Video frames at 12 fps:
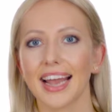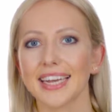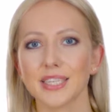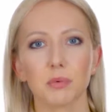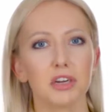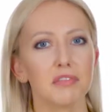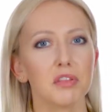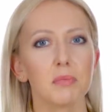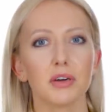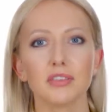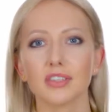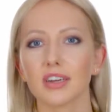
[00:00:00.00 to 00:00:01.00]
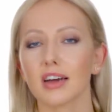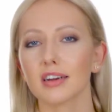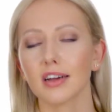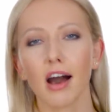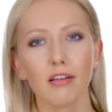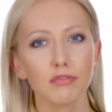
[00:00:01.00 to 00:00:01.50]
It's one of the most
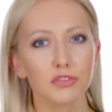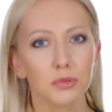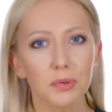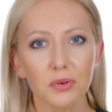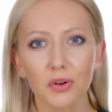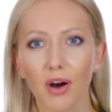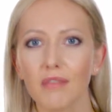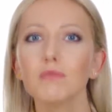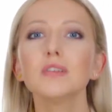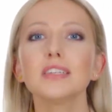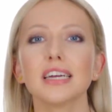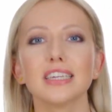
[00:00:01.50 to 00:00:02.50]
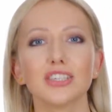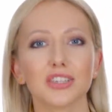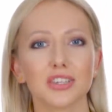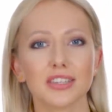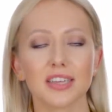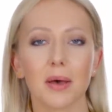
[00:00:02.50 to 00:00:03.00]
uncomfortable
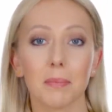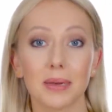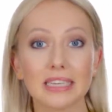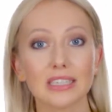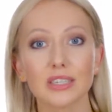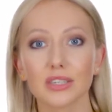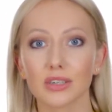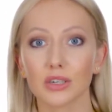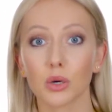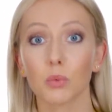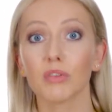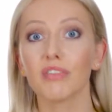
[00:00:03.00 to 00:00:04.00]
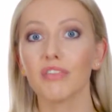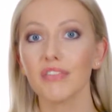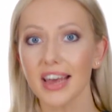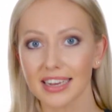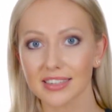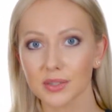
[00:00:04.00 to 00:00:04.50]
conversations a business owner will
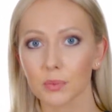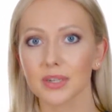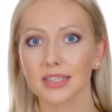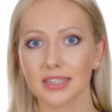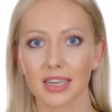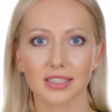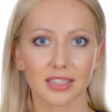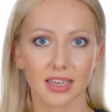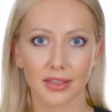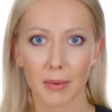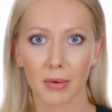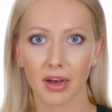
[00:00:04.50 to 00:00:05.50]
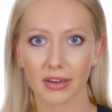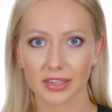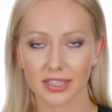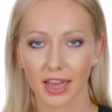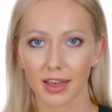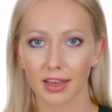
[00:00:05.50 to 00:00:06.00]
face when assessing their
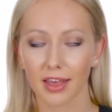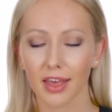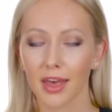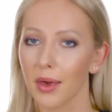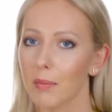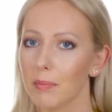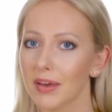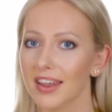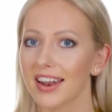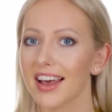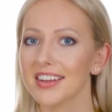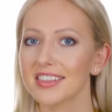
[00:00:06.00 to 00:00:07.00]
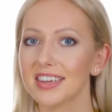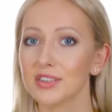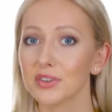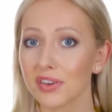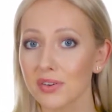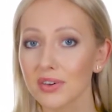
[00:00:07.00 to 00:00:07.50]
marketing. But
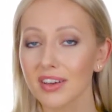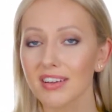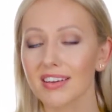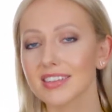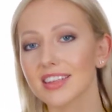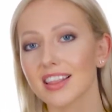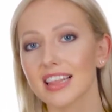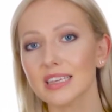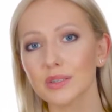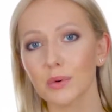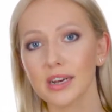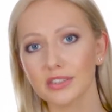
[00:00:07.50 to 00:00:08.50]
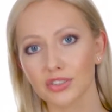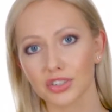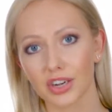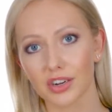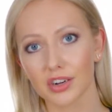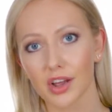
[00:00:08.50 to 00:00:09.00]
unless you can answer this
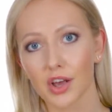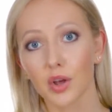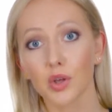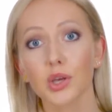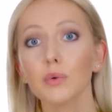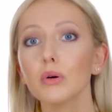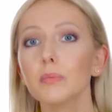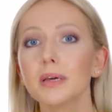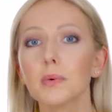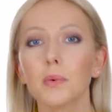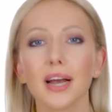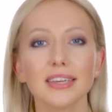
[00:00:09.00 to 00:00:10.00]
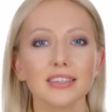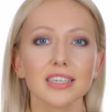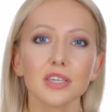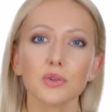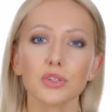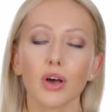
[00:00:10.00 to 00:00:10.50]
question, you will be
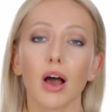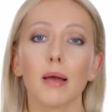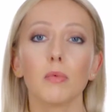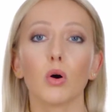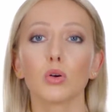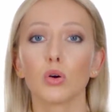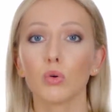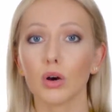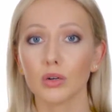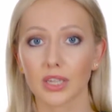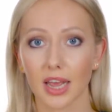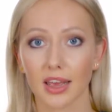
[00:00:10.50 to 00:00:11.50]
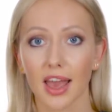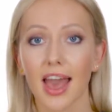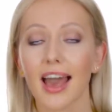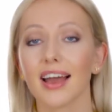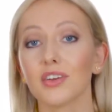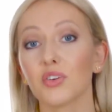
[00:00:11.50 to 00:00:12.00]
wasting your time on quoting
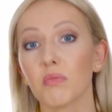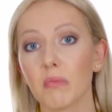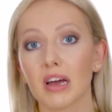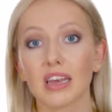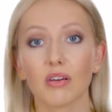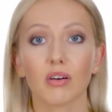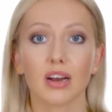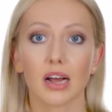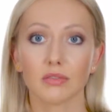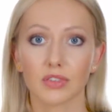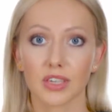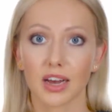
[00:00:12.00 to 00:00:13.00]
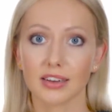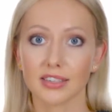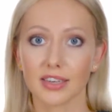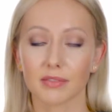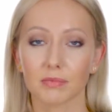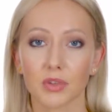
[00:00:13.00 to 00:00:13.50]
and your money on
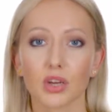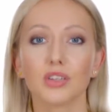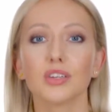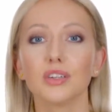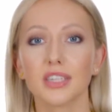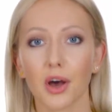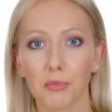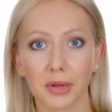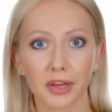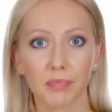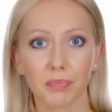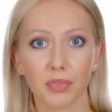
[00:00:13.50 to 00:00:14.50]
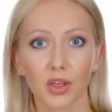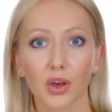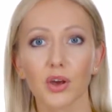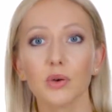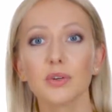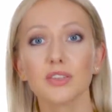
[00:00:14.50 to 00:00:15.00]
advertising. So tell me,
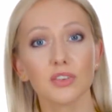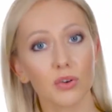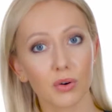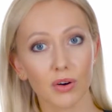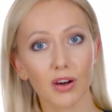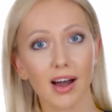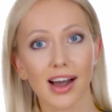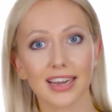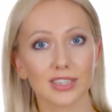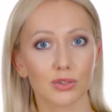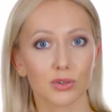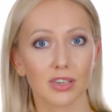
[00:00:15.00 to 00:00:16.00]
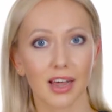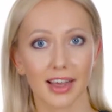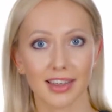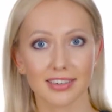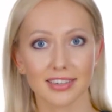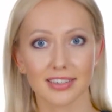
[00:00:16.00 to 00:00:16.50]
who is your ideal
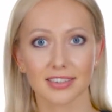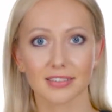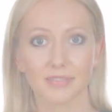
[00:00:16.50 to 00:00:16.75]
client?